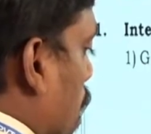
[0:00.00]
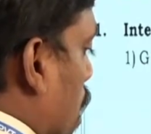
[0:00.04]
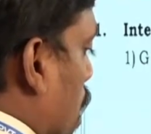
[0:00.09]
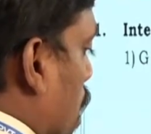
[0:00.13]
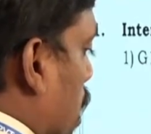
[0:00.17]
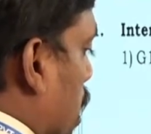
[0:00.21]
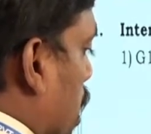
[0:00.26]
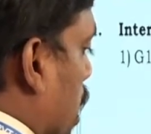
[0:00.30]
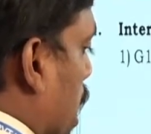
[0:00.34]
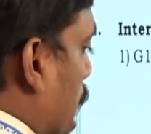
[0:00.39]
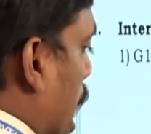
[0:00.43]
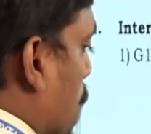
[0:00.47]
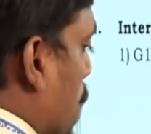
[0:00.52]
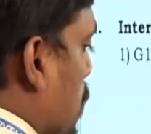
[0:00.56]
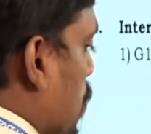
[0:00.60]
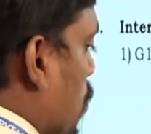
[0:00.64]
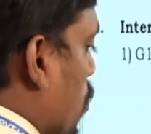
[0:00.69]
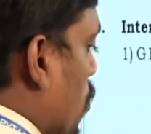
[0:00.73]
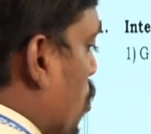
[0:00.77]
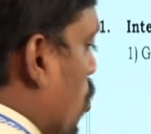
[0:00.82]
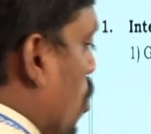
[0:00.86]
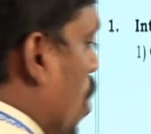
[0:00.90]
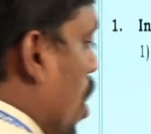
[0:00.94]

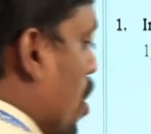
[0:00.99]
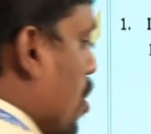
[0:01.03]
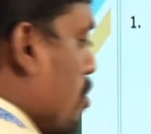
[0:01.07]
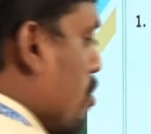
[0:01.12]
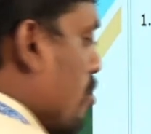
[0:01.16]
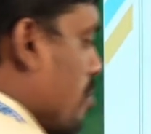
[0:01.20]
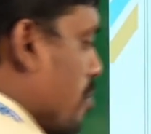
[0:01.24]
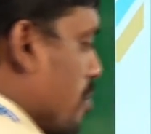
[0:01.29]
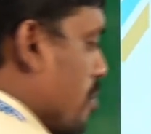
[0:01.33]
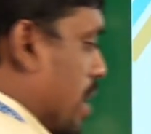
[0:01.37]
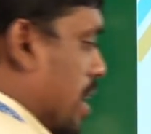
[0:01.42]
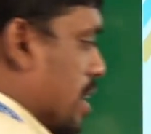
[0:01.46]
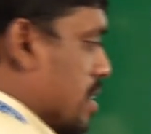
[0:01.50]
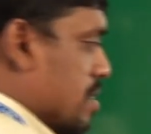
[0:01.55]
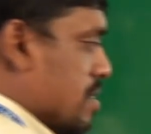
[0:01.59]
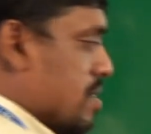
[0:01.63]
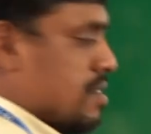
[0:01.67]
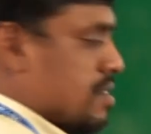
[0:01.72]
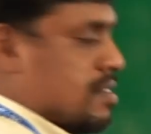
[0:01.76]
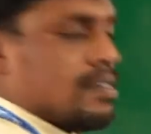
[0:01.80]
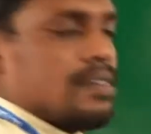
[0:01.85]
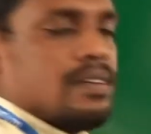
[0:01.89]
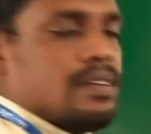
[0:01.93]
1
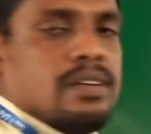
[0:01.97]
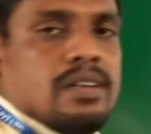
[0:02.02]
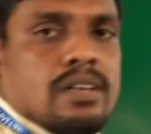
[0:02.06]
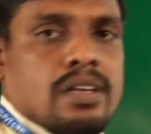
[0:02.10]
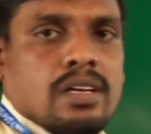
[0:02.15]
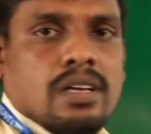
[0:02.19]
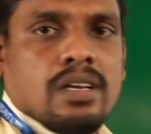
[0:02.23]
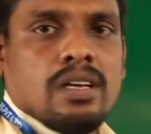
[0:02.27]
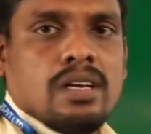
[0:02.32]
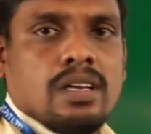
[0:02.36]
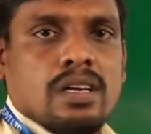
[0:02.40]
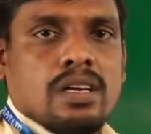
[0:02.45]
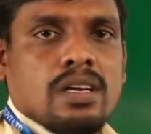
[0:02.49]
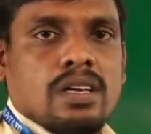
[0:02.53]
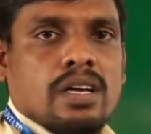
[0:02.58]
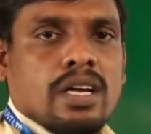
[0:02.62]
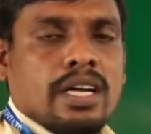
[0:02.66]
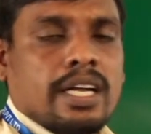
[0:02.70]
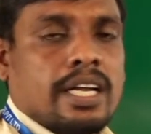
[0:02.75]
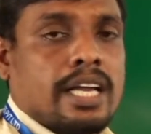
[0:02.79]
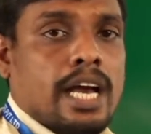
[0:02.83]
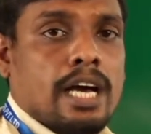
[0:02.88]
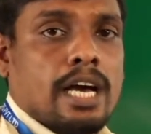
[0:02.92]
phase.
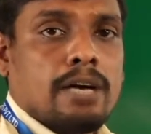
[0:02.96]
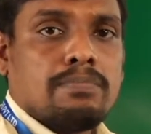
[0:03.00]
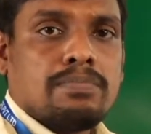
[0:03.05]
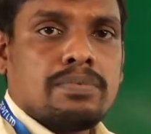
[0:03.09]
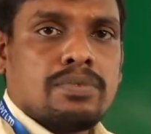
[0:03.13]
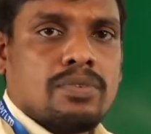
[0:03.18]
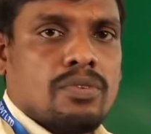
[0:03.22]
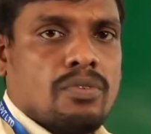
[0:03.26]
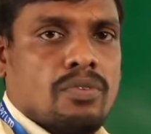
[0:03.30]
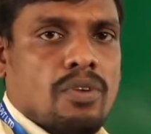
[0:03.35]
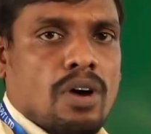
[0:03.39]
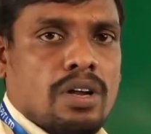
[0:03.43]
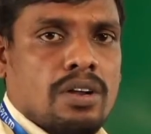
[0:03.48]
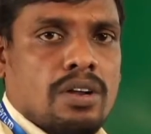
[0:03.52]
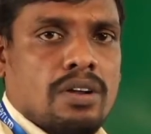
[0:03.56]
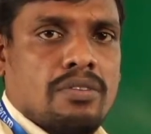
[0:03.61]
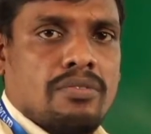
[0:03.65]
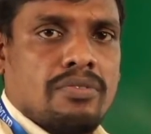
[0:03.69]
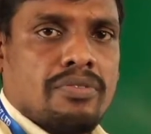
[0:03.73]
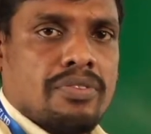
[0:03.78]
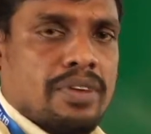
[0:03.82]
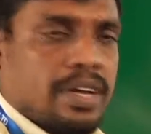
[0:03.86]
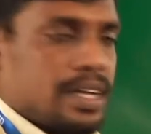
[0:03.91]
Gap 1
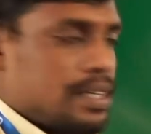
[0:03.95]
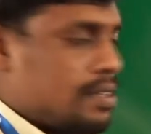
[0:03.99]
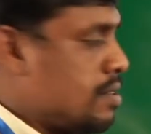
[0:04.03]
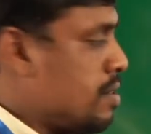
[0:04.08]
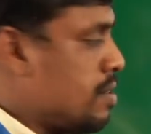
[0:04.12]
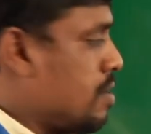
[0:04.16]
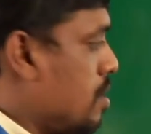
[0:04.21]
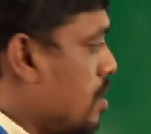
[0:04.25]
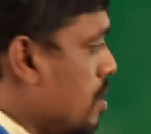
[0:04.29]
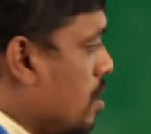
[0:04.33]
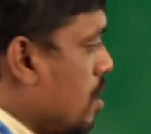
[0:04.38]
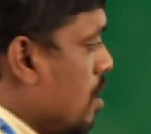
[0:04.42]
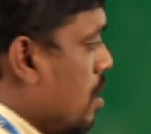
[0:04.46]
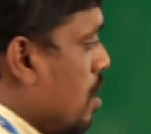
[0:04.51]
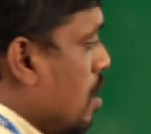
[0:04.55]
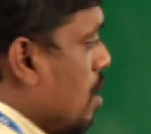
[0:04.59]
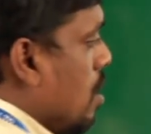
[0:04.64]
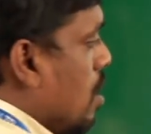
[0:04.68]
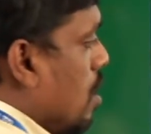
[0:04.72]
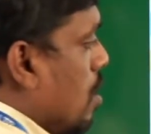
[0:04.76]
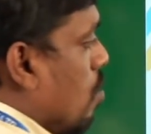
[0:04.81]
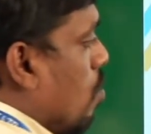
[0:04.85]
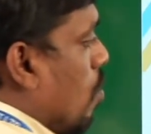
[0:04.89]
phase.
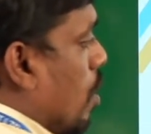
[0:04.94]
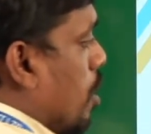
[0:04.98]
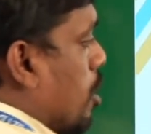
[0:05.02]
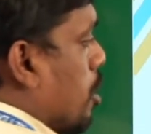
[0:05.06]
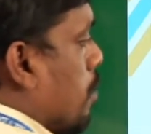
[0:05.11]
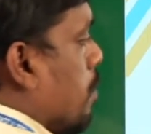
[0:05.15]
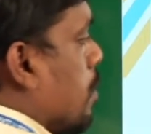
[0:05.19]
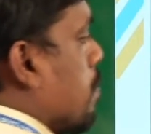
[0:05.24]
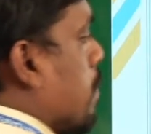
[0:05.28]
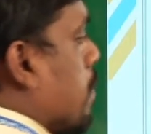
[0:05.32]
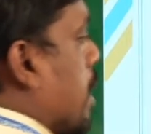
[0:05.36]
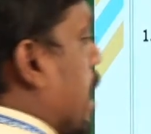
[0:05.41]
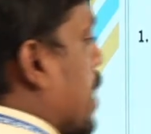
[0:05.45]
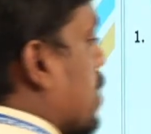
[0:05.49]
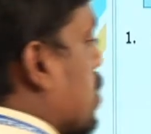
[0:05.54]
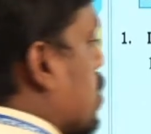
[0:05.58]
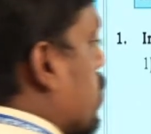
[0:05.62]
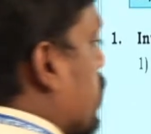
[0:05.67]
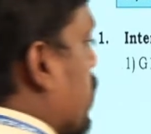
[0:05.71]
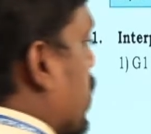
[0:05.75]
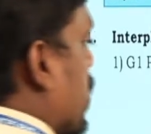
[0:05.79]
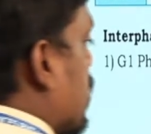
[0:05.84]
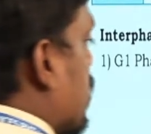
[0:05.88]
What do you mean by S
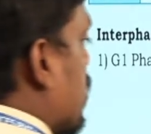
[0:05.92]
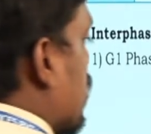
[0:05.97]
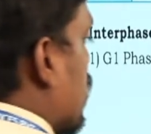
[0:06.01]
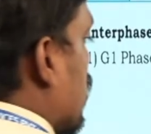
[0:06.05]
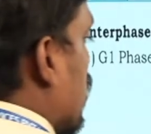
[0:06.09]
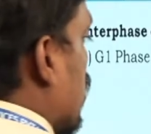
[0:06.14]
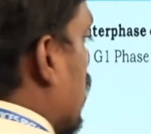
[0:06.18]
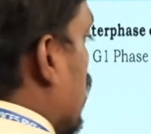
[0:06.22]
phase?